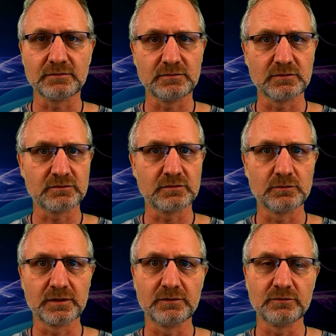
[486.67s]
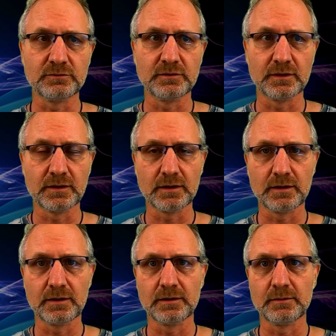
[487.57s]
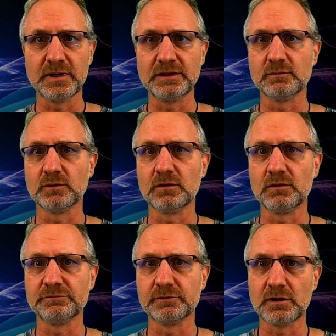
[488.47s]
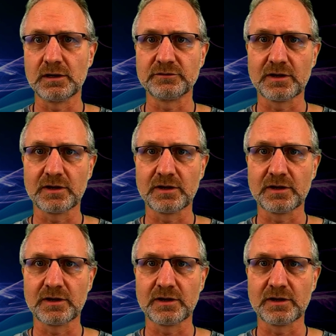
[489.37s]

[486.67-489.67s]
Just look into the manual of your router,